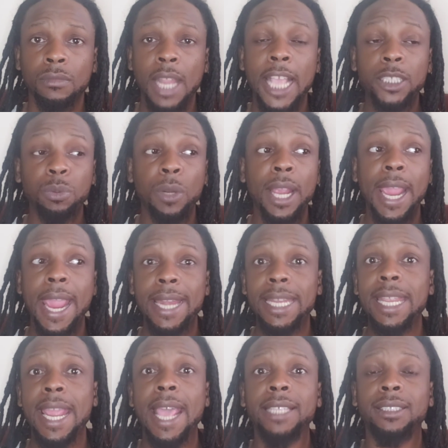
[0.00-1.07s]
That's where AD
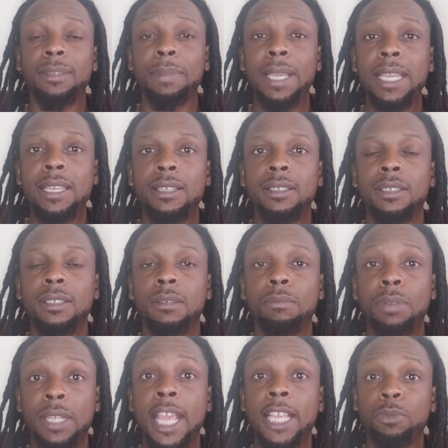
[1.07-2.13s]
has to be.
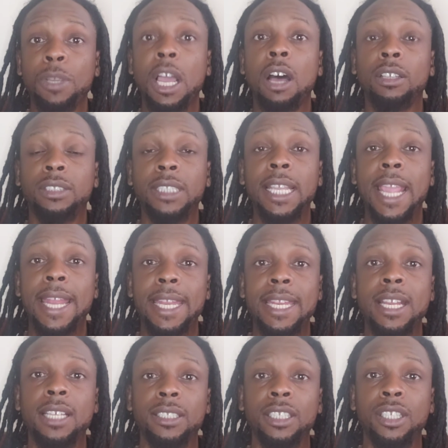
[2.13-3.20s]
But as we all see,
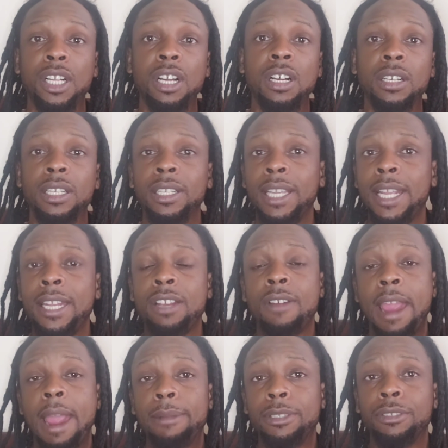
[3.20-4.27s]
AD does a dunk and he
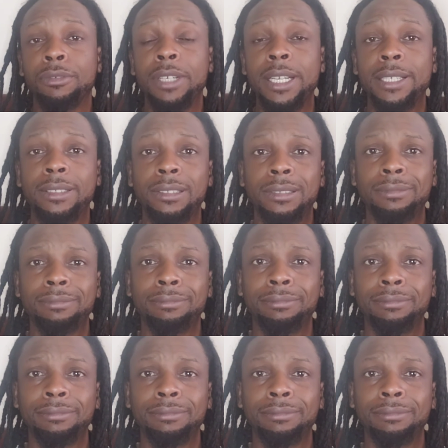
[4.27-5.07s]
grabs his wrist.